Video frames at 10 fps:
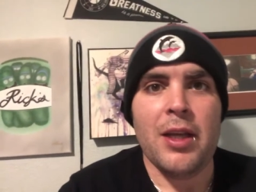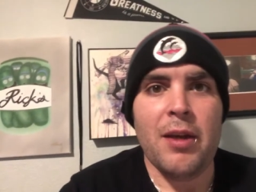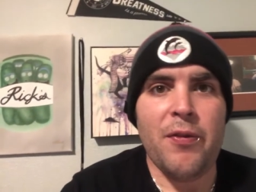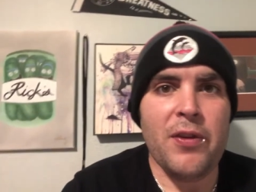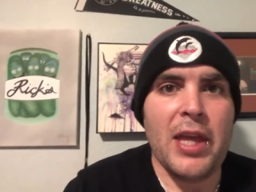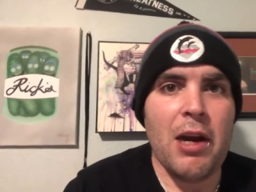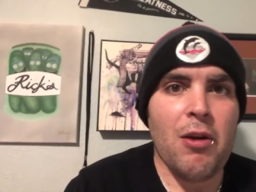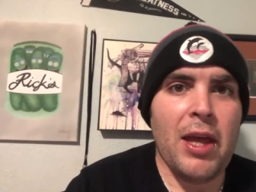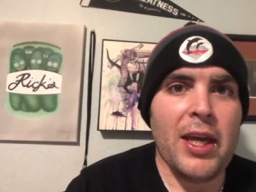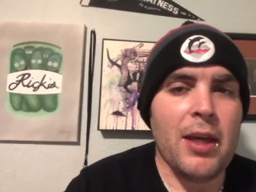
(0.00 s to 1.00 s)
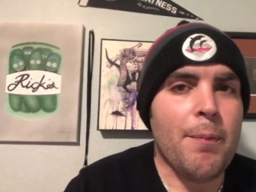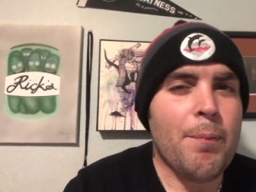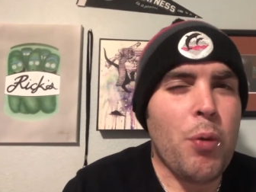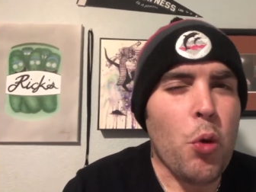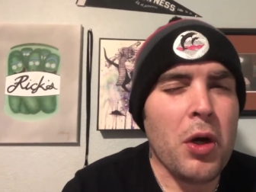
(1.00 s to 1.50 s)
if they're, like,
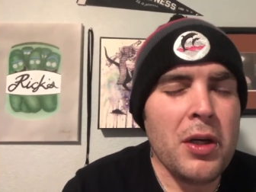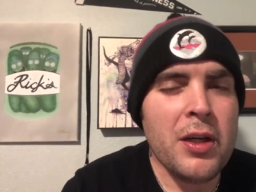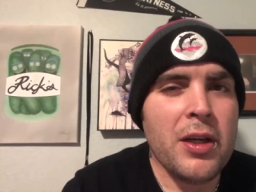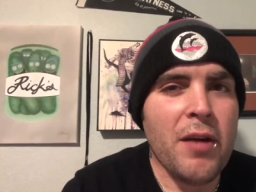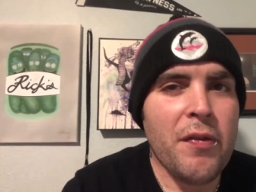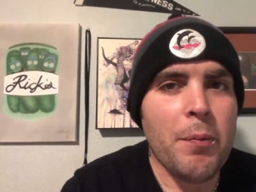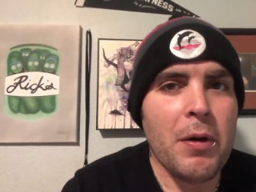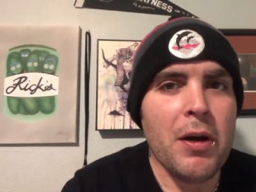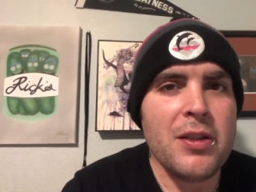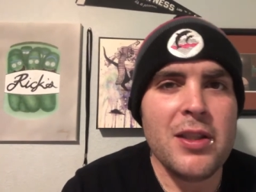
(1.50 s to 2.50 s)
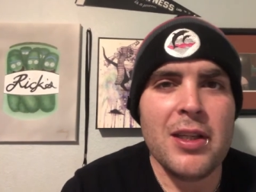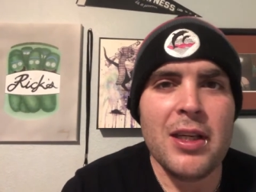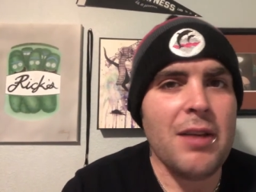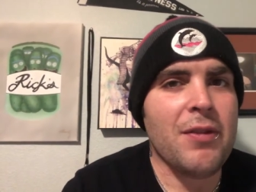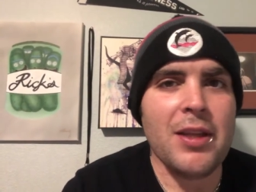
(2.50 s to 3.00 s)
important enough a person,
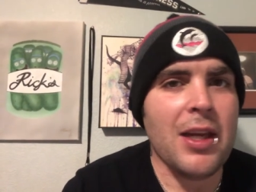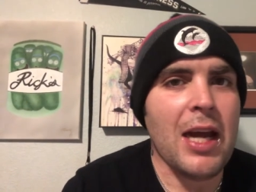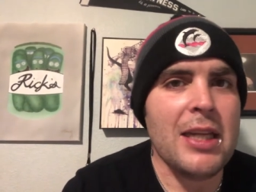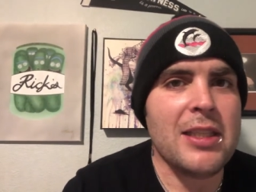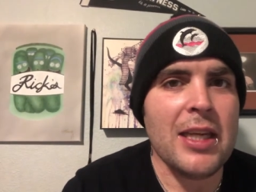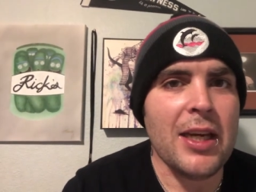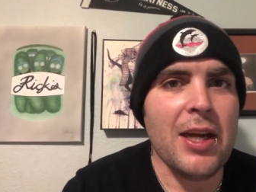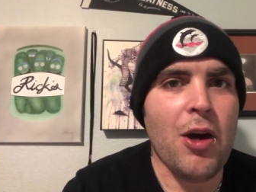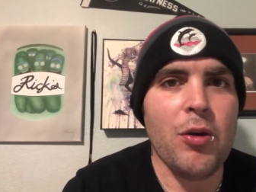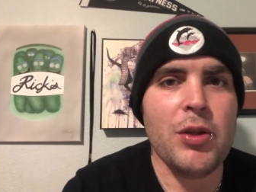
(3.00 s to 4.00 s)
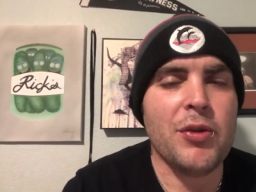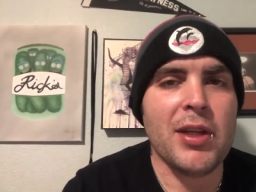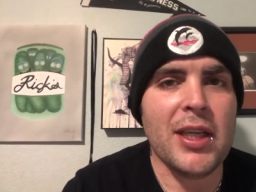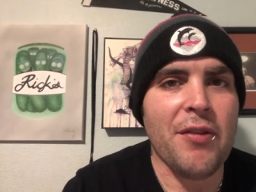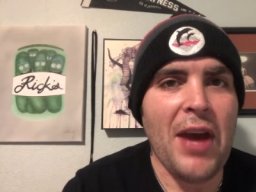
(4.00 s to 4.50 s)
and even then I'd say no, you
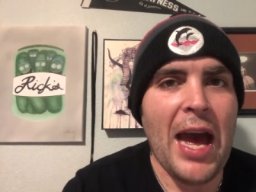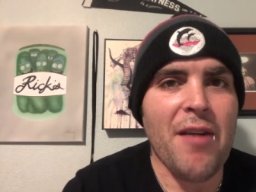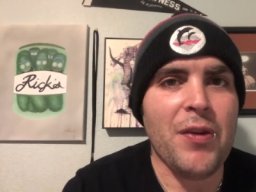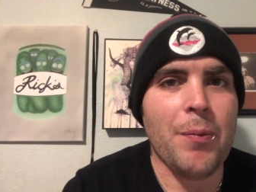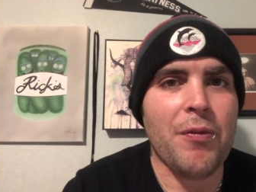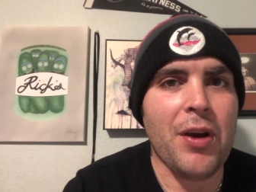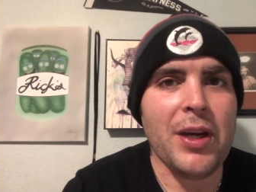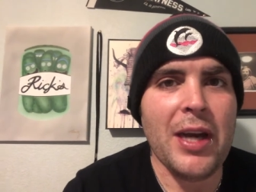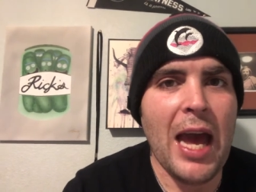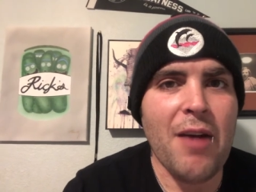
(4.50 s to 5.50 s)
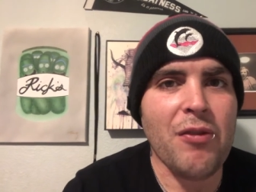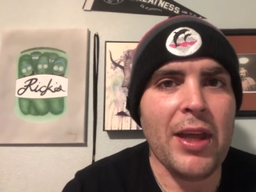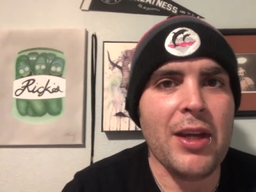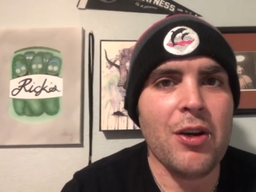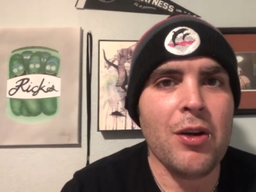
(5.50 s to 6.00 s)
could give half up front and half
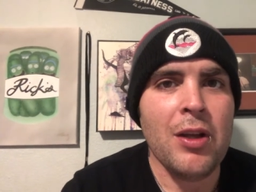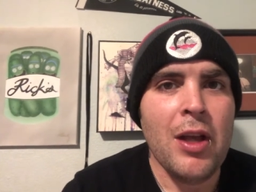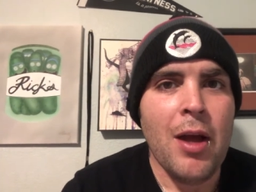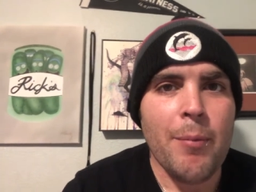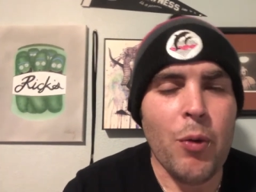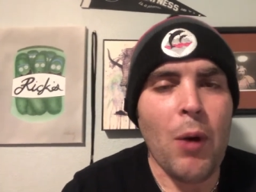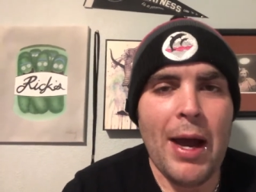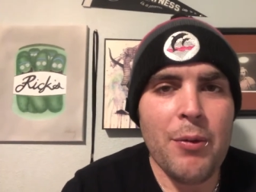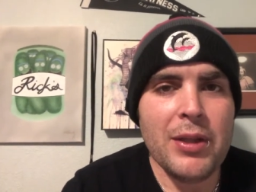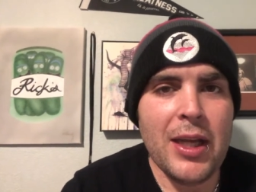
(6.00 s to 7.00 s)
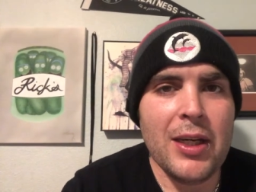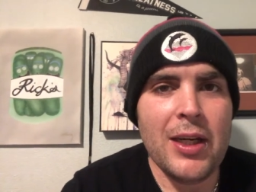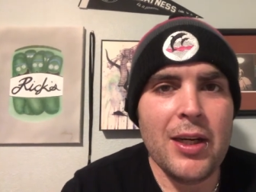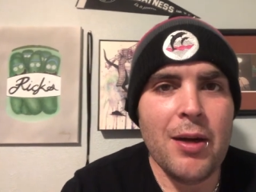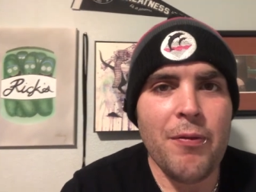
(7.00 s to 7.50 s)
later, but why would they
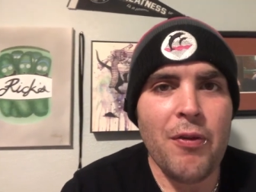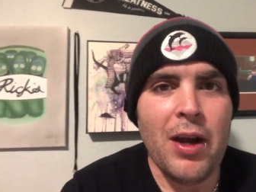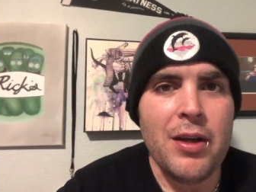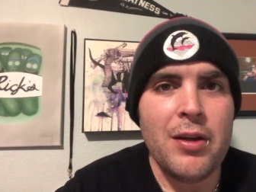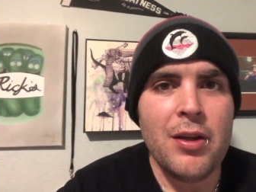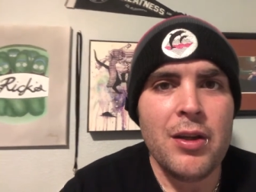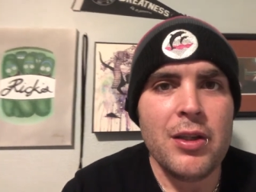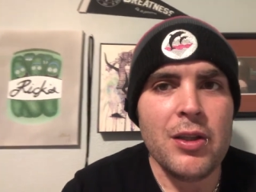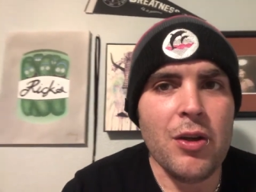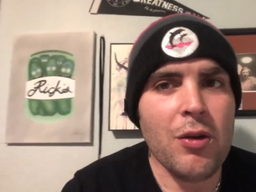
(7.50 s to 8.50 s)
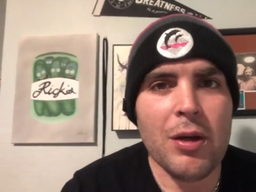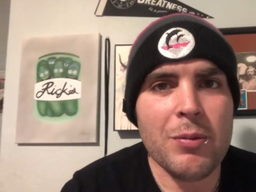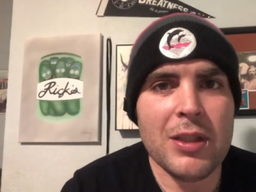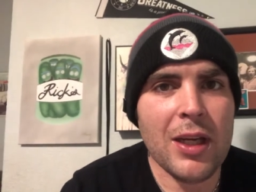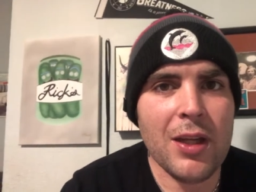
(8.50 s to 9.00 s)
need it up front? You know what
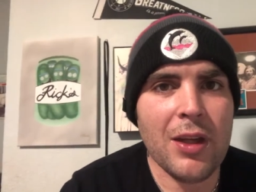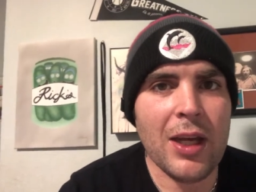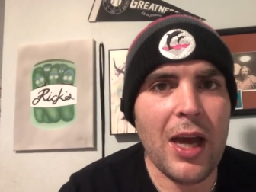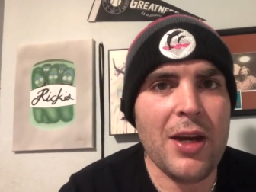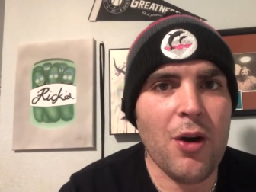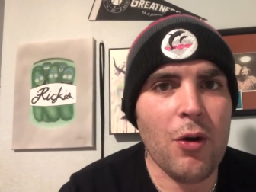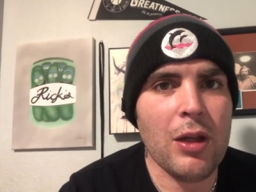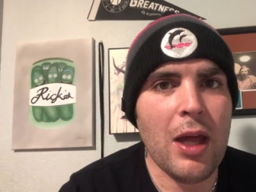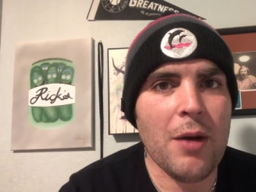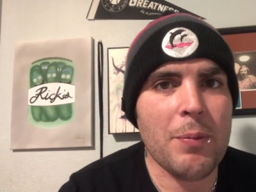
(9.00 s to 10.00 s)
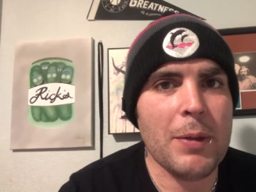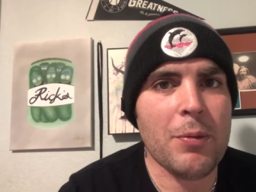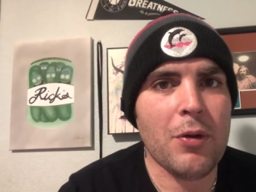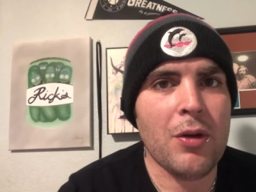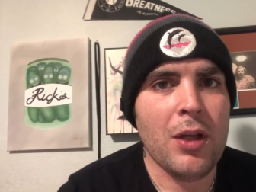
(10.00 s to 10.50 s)
I'm saying? Like, I know a lot of
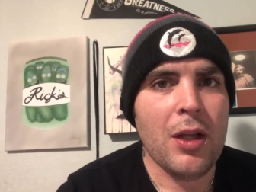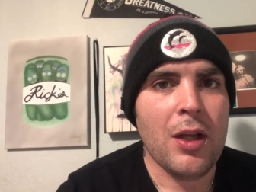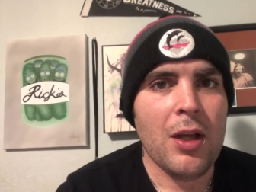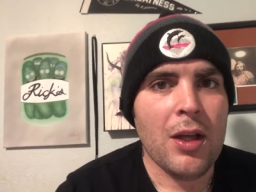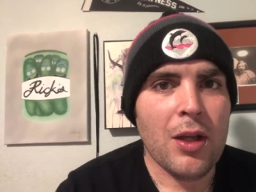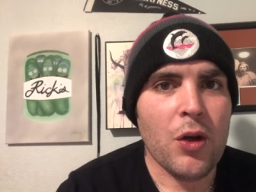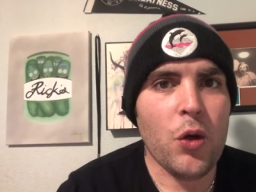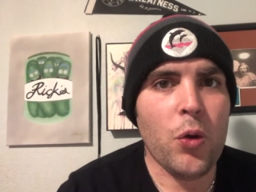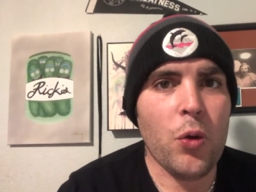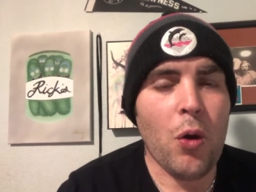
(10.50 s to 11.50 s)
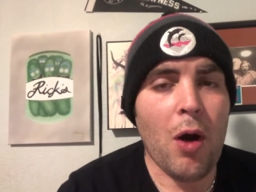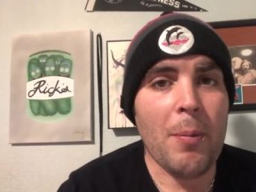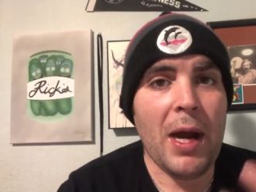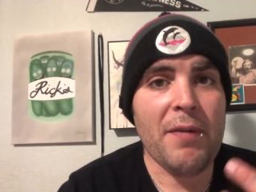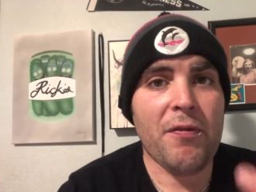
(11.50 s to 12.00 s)
people who are
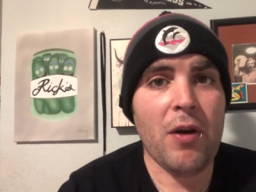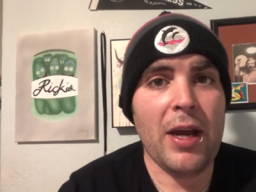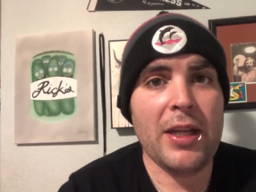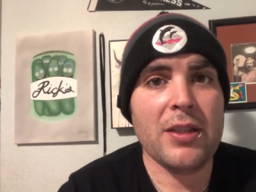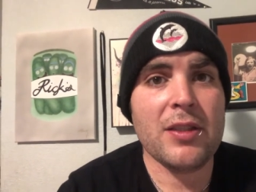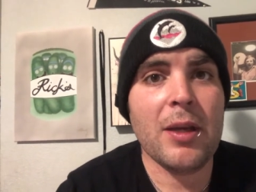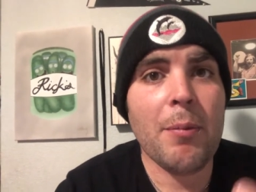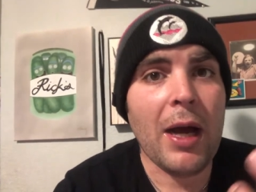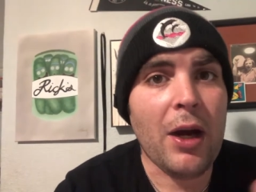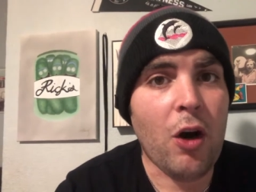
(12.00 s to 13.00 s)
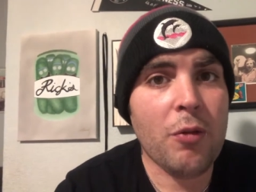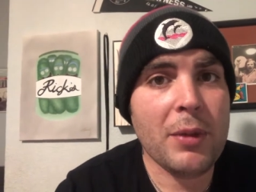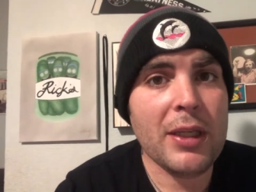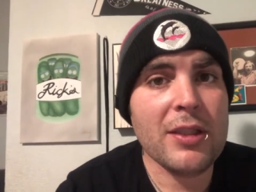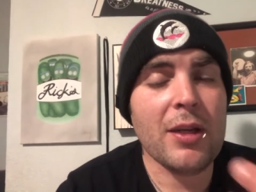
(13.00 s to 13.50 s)
my friends and my
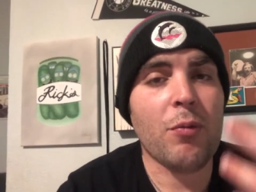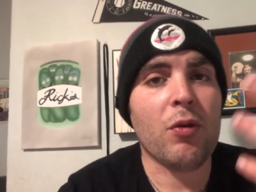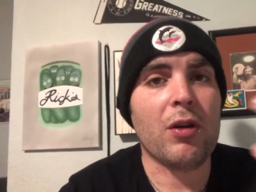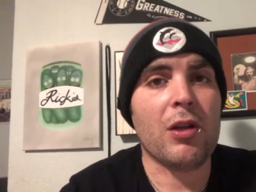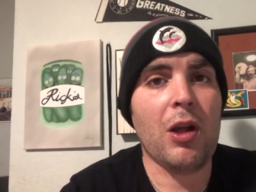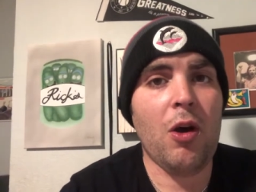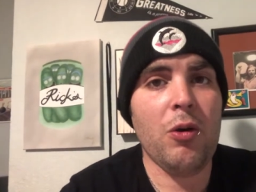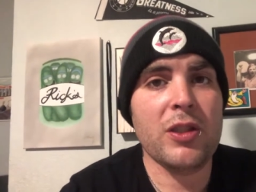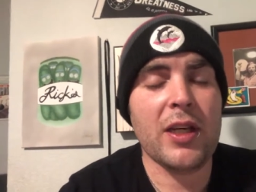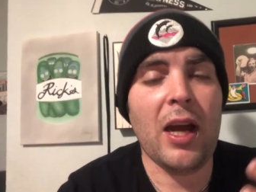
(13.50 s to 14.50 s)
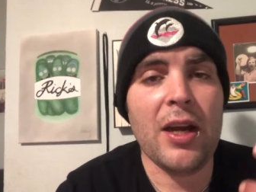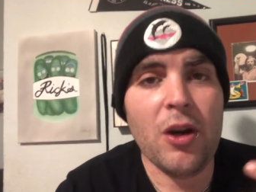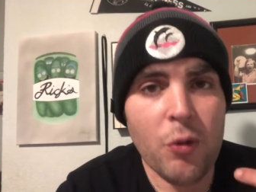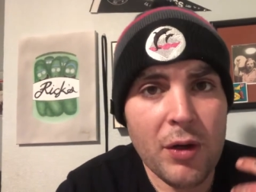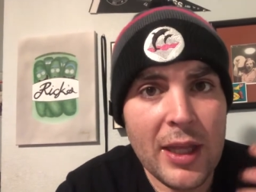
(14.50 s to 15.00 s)
homies and we're close and I know where